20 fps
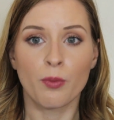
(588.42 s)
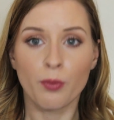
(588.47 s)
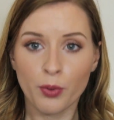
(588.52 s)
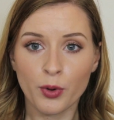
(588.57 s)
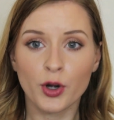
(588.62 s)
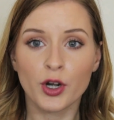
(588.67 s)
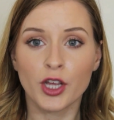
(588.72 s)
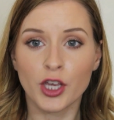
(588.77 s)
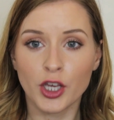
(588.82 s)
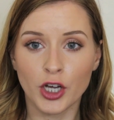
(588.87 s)

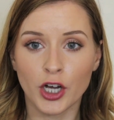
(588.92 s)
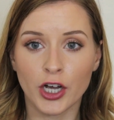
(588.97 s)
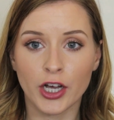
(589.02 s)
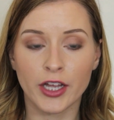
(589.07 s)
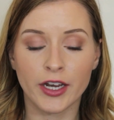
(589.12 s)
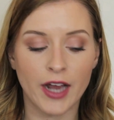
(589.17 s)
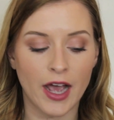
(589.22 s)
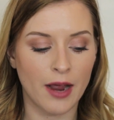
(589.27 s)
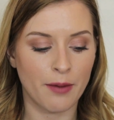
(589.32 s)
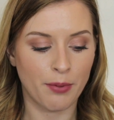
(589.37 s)
pretty
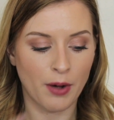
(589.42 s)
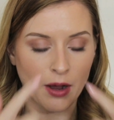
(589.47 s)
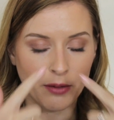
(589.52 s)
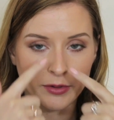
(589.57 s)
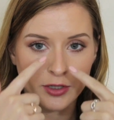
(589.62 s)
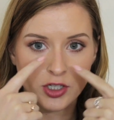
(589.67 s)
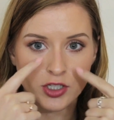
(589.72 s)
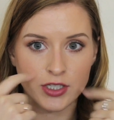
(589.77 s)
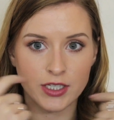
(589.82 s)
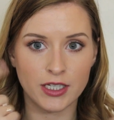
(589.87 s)
good. I
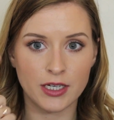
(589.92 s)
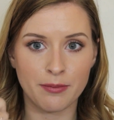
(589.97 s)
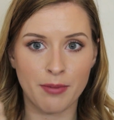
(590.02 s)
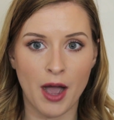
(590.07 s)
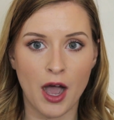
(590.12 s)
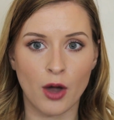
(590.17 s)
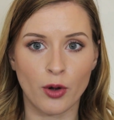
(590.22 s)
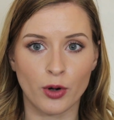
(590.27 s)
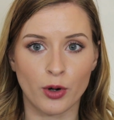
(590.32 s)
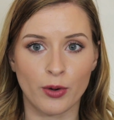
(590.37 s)
probably just need a
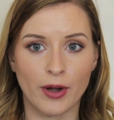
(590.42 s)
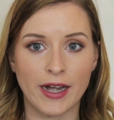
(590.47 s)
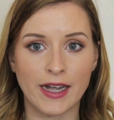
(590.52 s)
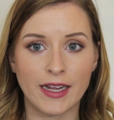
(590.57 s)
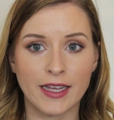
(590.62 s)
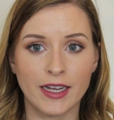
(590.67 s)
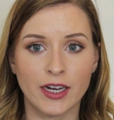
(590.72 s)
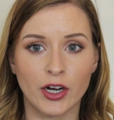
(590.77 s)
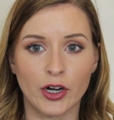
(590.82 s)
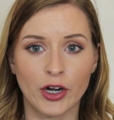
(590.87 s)
powder right
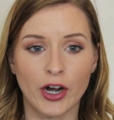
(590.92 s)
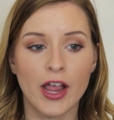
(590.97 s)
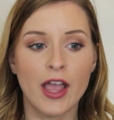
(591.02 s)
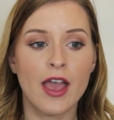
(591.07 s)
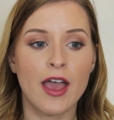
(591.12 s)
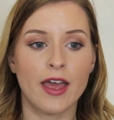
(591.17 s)
here